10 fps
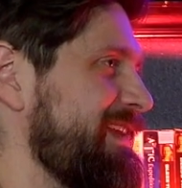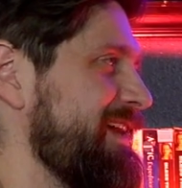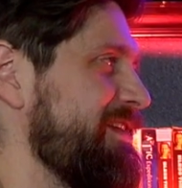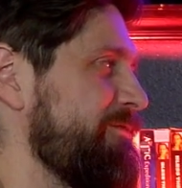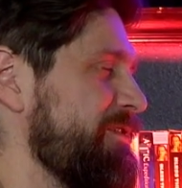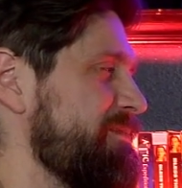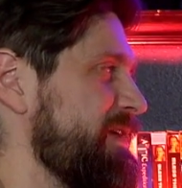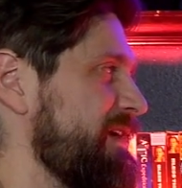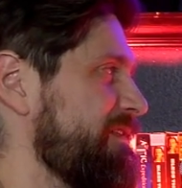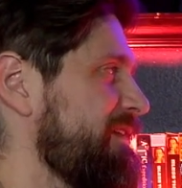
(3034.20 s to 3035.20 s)
Yeah, it freaked
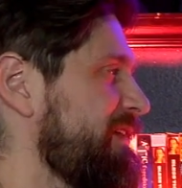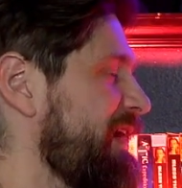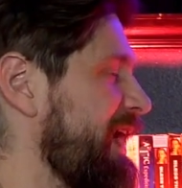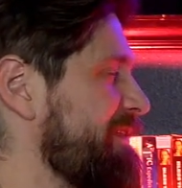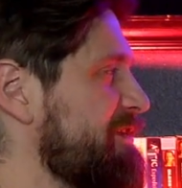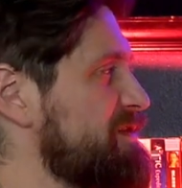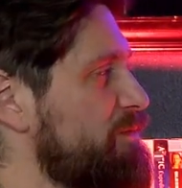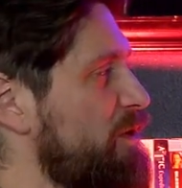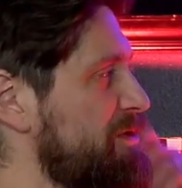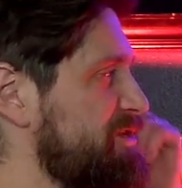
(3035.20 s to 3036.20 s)
me out. And there's a
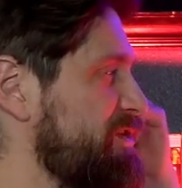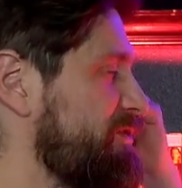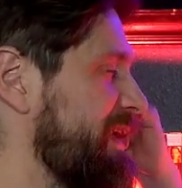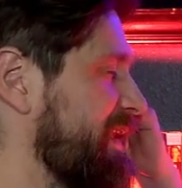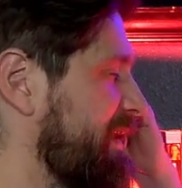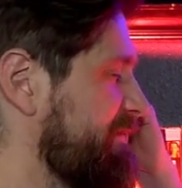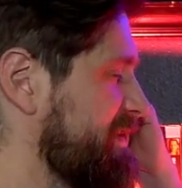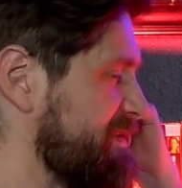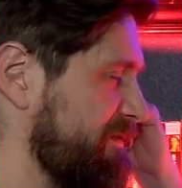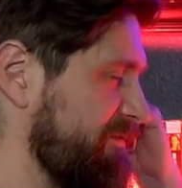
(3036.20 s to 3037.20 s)
moment too, and I love
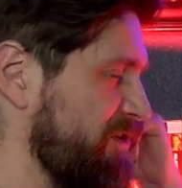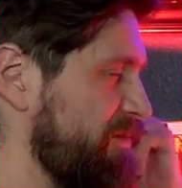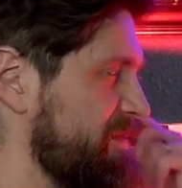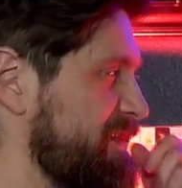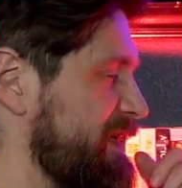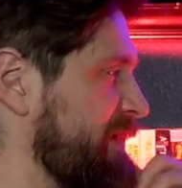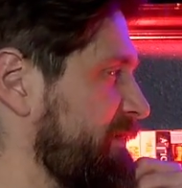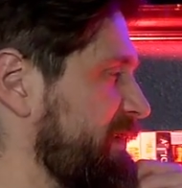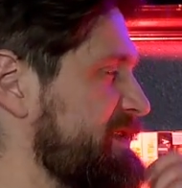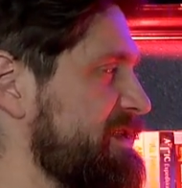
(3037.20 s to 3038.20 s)
this in films.
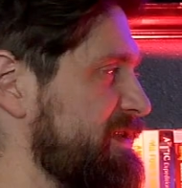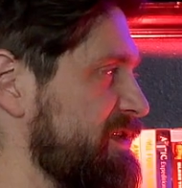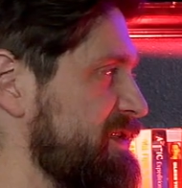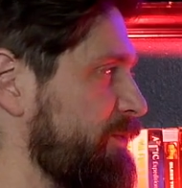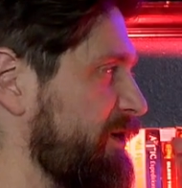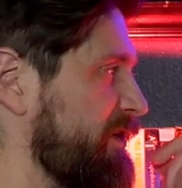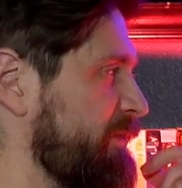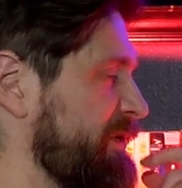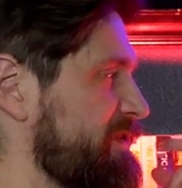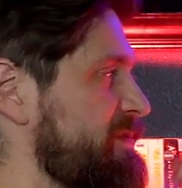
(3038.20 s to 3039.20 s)
And this isn't a spoiler,
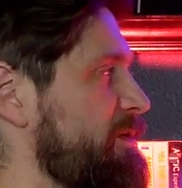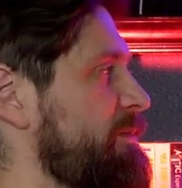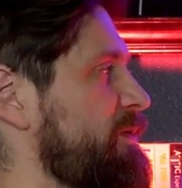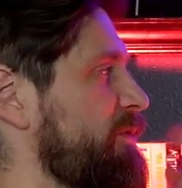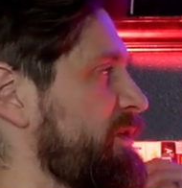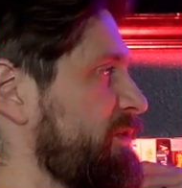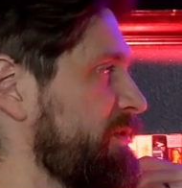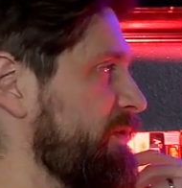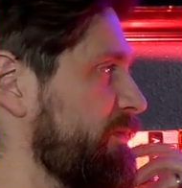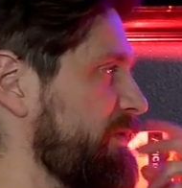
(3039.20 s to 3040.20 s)
but there's a moment where
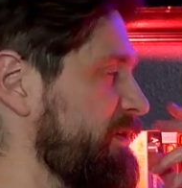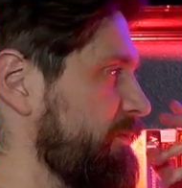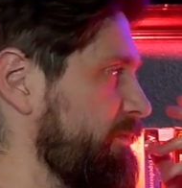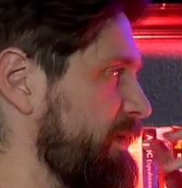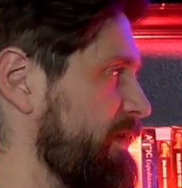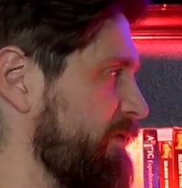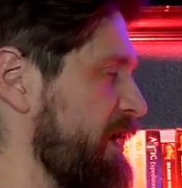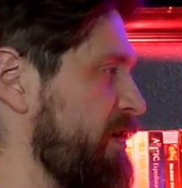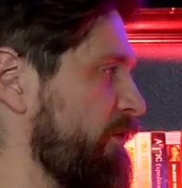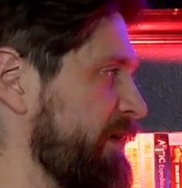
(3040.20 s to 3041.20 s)
your
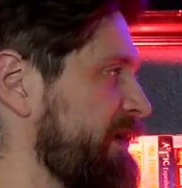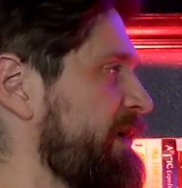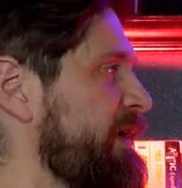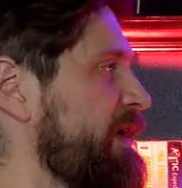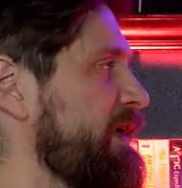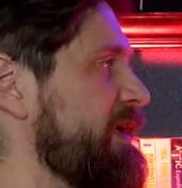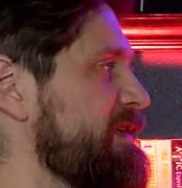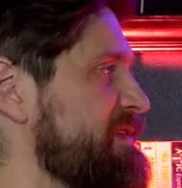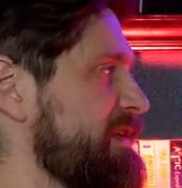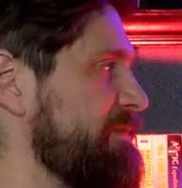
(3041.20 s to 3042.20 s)
heroine
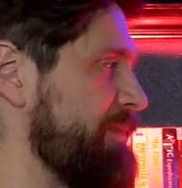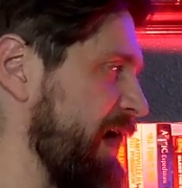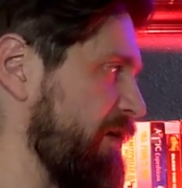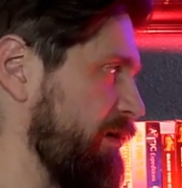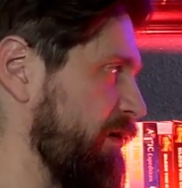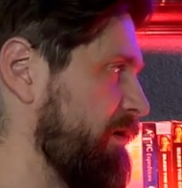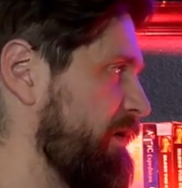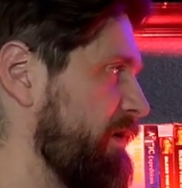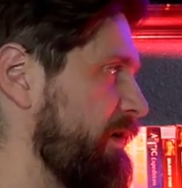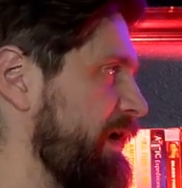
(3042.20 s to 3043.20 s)
is in peril,
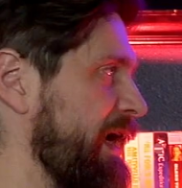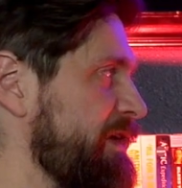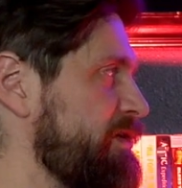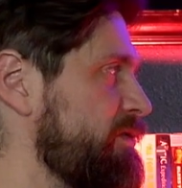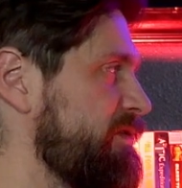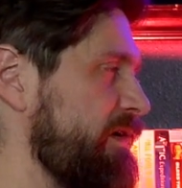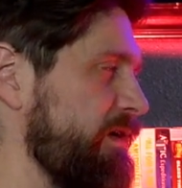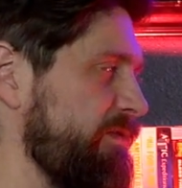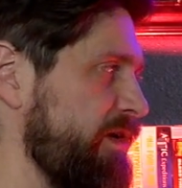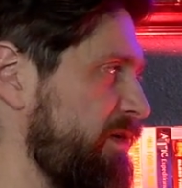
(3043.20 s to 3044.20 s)
and you
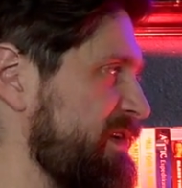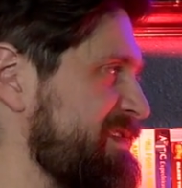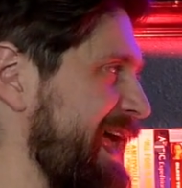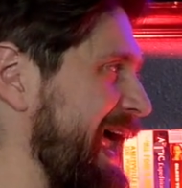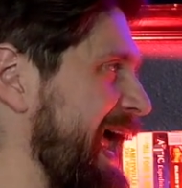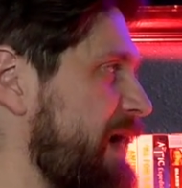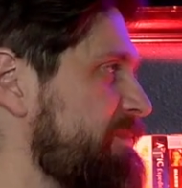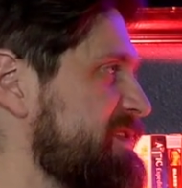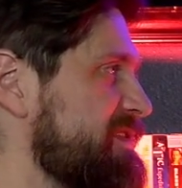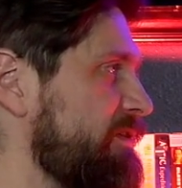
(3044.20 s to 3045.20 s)
think there is
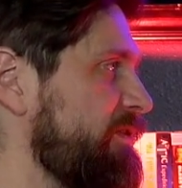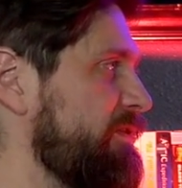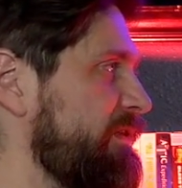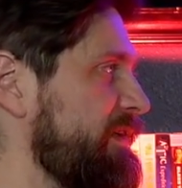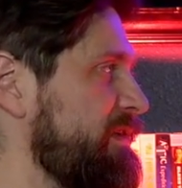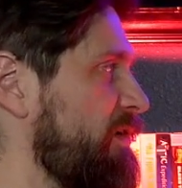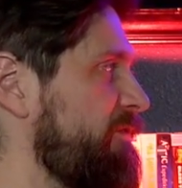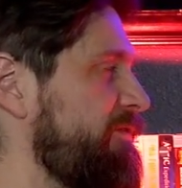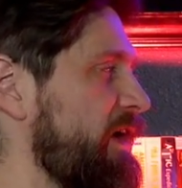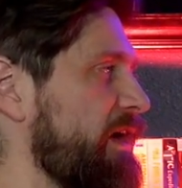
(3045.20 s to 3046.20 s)
absolutely no
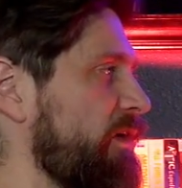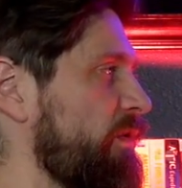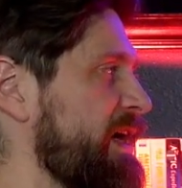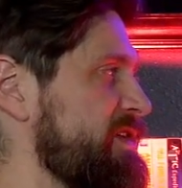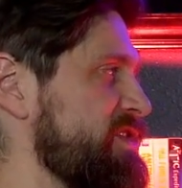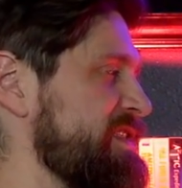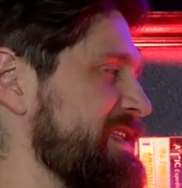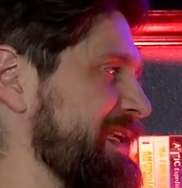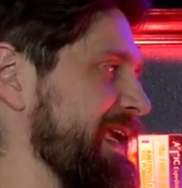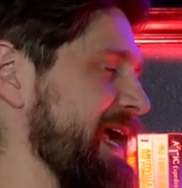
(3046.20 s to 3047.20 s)
fucking way
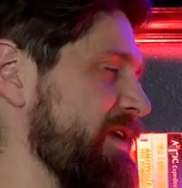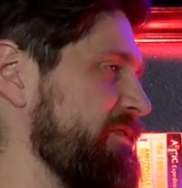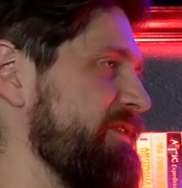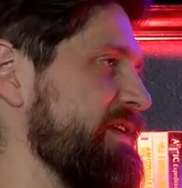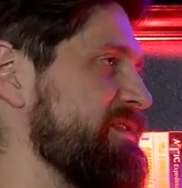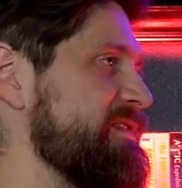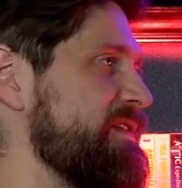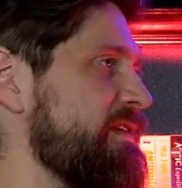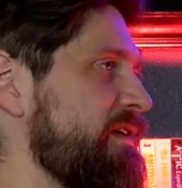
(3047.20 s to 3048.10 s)
she's getting out of this.